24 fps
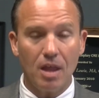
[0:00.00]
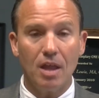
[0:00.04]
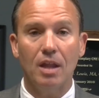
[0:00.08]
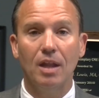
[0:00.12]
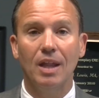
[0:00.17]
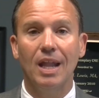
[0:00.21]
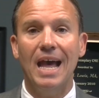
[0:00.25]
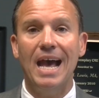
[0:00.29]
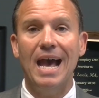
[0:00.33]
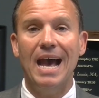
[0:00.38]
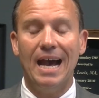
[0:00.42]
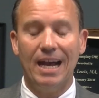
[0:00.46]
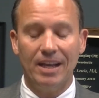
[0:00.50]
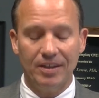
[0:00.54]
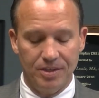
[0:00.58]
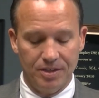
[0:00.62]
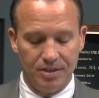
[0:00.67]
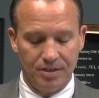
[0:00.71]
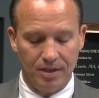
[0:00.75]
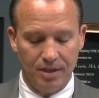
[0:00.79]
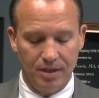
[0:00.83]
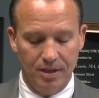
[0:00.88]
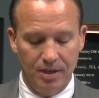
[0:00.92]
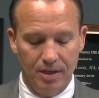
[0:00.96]

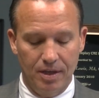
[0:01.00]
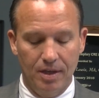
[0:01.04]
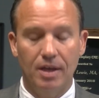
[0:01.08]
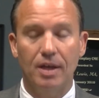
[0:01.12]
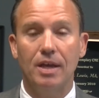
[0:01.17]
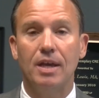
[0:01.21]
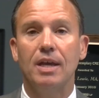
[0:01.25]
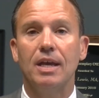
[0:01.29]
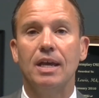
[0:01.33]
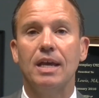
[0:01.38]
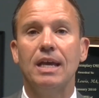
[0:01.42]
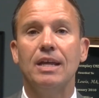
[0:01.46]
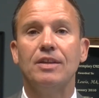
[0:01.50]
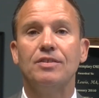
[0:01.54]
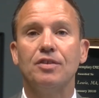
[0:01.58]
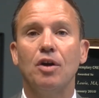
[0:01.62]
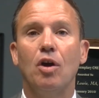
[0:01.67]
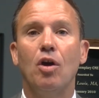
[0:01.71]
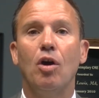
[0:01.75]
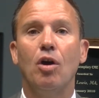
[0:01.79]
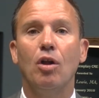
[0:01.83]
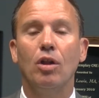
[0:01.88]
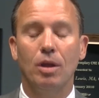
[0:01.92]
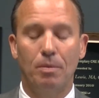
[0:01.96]
Last, it's
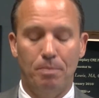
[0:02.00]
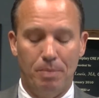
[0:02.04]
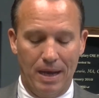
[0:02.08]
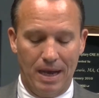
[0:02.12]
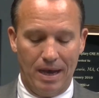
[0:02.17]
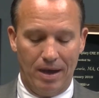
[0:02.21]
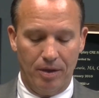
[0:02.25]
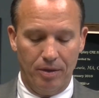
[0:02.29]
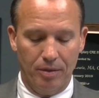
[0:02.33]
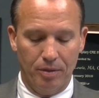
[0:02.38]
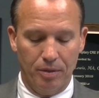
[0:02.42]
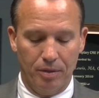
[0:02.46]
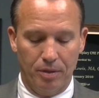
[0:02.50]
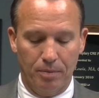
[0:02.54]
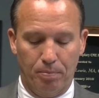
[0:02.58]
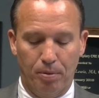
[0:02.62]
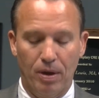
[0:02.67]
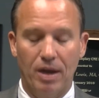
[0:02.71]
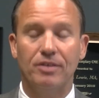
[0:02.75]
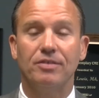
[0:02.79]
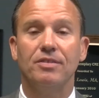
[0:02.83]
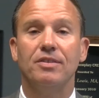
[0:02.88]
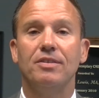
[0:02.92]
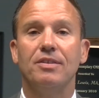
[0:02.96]
all about the
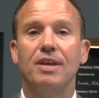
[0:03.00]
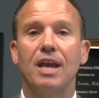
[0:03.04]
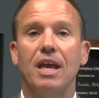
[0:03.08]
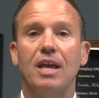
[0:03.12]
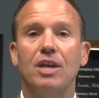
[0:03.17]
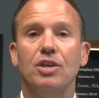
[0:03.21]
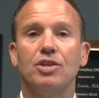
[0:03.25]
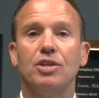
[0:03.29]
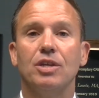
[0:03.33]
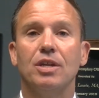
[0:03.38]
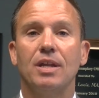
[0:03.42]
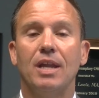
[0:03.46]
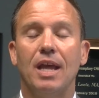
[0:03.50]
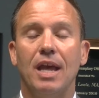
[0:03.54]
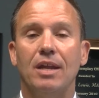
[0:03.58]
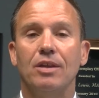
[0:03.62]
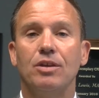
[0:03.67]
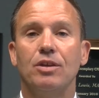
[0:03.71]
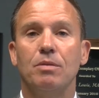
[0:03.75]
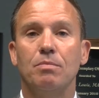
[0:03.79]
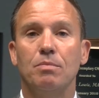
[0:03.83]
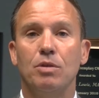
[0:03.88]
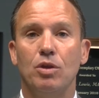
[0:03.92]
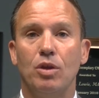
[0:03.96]
presentation
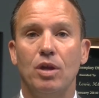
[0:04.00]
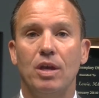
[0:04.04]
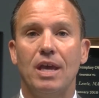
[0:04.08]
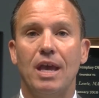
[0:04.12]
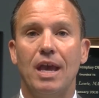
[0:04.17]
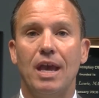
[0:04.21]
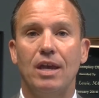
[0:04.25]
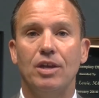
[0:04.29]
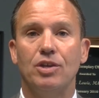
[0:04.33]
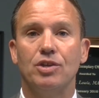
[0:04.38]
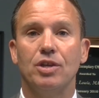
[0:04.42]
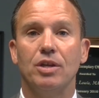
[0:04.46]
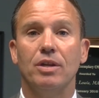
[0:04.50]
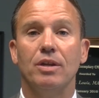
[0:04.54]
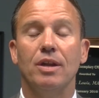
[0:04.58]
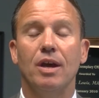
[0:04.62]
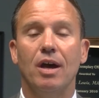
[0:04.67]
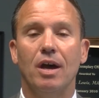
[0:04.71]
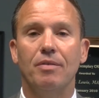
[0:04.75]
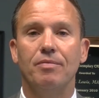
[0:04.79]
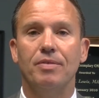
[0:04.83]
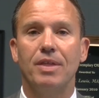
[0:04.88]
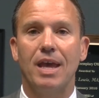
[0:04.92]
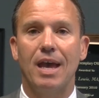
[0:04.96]
and
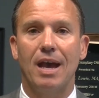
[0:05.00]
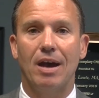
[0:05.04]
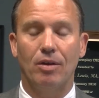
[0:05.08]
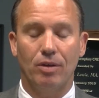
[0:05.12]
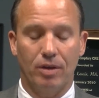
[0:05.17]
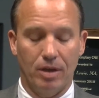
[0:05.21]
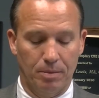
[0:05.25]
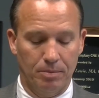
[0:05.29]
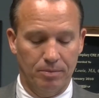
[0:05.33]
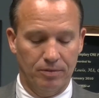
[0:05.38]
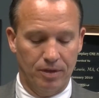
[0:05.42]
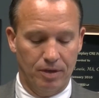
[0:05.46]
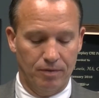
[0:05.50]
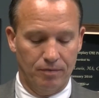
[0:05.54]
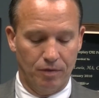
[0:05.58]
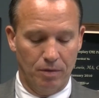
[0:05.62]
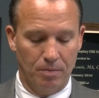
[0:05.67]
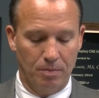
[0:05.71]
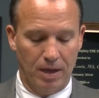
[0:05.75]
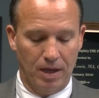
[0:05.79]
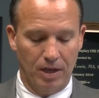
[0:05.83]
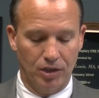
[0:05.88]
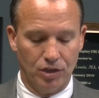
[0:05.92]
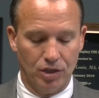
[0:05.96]
communication of the outcomes
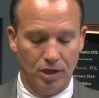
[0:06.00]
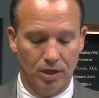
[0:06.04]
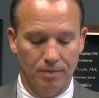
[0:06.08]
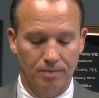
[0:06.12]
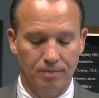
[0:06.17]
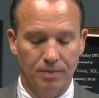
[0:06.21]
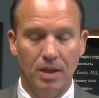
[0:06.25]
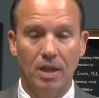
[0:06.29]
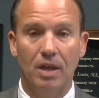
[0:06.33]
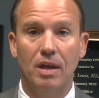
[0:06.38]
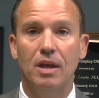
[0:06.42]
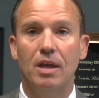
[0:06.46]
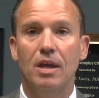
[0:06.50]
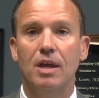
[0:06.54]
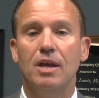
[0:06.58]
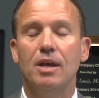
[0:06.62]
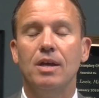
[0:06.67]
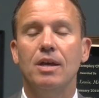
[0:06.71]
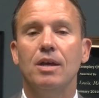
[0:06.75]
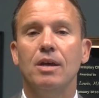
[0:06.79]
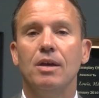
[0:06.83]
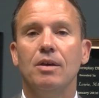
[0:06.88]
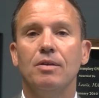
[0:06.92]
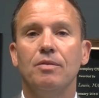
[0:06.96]
information.
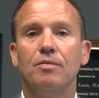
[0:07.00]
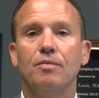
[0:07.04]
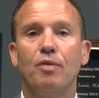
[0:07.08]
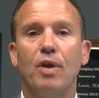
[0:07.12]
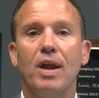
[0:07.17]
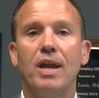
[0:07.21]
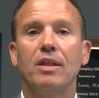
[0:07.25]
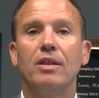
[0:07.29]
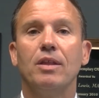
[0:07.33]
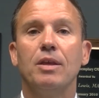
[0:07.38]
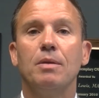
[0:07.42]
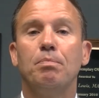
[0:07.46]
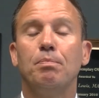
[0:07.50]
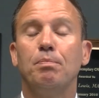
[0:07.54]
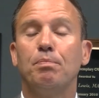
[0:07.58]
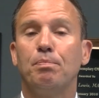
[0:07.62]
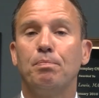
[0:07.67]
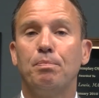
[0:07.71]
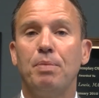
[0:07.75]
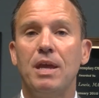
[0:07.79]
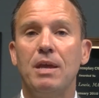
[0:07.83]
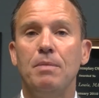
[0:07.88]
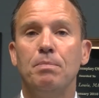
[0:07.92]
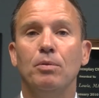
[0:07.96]
Frankly,
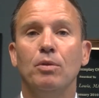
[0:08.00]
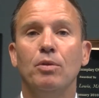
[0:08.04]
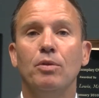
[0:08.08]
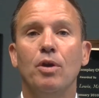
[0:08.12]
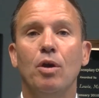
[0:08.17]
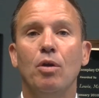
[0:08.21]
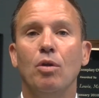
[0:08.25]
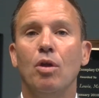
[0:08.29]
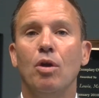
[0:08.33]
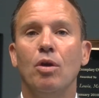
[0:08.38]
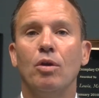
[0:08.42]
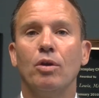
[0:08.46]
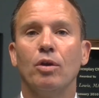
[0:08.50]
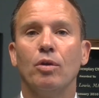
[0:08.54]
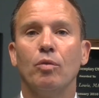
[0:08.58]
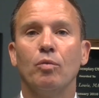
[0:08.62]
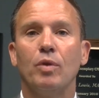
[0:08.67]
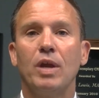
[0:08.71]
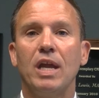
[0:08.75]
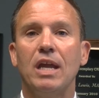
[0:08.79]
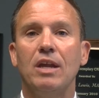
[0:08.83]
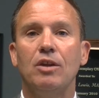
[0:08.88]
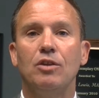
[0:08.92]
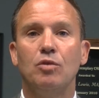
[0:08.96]
people no longer
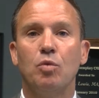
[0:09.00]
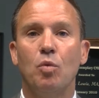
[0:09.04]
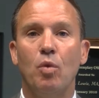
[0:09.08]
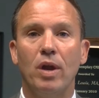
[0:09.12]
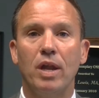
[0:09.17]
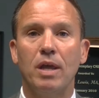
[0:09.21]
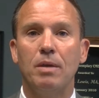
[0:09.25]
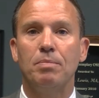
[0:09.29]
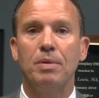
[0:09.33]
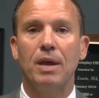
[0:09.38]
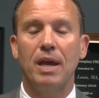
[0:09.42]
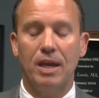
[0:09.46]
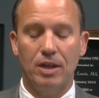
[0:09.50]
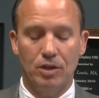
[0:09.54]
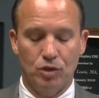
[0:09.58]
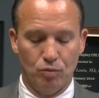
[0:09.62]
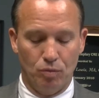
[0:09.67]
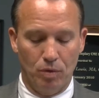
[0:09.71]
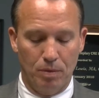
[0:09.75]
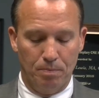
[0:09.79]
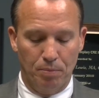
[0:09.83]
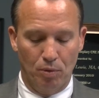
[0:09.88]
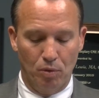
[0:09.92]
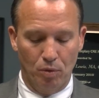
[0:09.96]
read
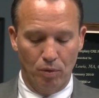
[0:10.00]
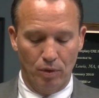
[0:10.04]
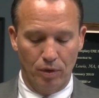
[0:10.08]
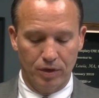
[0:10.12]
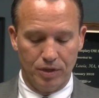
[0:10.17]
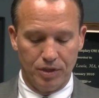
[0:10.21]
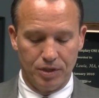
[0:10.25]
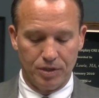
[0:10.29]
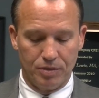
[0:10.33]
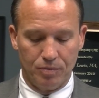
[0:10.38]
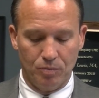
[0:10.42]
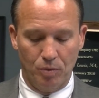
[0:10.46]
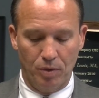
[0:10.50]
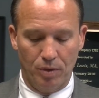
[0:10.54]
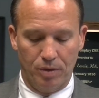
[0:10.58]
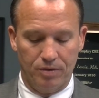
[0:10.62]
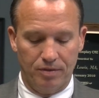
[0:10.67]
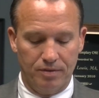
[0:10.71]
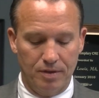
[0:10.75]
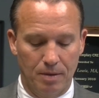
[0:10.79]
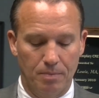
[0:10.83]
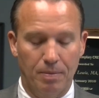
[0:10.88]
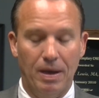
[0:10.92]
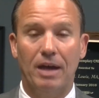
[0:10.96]
20-page reports
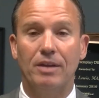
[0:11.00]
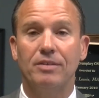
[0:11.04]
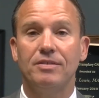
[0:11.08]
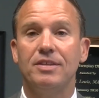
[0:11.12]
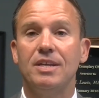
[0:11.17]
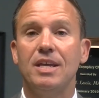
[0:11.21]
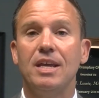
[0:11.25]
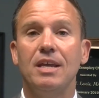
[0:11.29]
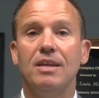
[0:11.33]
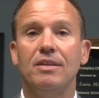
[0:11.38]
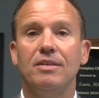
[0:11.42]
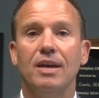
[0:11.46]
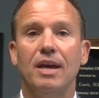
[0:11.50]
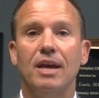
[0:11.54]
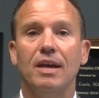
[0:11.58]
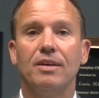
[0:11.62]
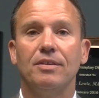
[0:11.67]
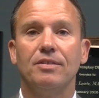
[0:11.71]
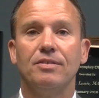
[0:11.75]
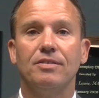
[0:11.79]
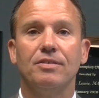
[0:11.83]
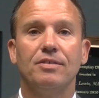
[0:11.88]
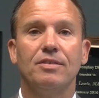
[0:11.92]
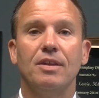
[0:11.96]
about
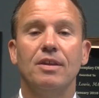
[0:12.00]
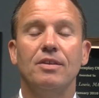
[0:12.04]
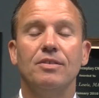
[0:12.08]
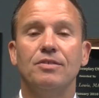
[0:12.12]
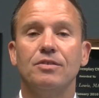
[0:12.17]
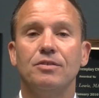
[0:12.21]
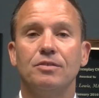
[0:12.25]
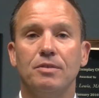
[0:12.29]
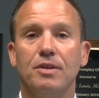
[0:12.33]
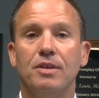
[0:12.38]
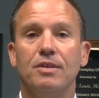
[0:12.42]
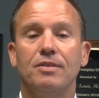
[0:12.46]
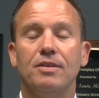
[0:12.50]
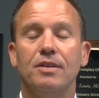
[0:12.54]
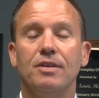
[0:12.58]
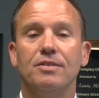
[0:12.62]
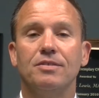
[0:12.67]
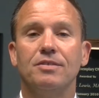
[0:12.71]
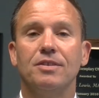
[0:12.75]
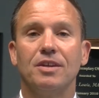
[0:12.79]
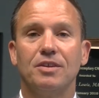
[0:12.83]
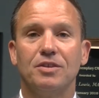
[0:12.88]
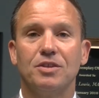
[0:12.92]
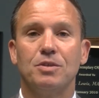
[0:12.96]
t-tests and
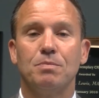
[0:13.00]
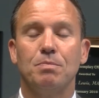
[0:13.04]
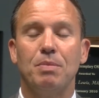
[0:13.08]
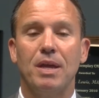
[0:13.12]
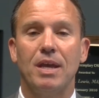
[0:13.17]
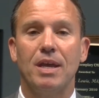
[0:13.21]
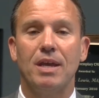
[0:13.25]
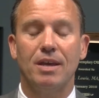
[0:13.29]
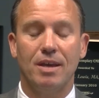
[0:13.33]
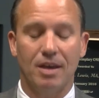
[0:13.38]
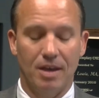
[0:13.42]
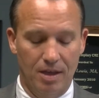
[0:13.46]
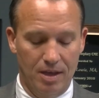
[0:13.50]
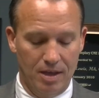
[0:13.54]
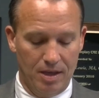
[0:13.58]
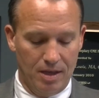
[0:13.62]
statistics speak.